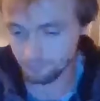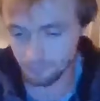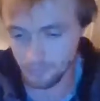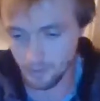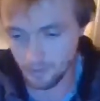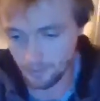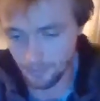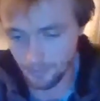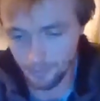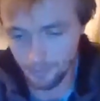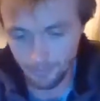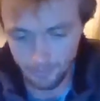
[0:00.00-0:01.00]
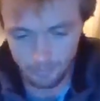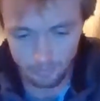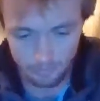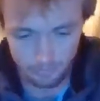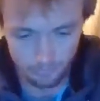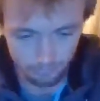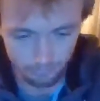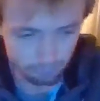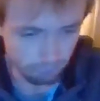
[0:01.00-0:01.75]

Nothing is said.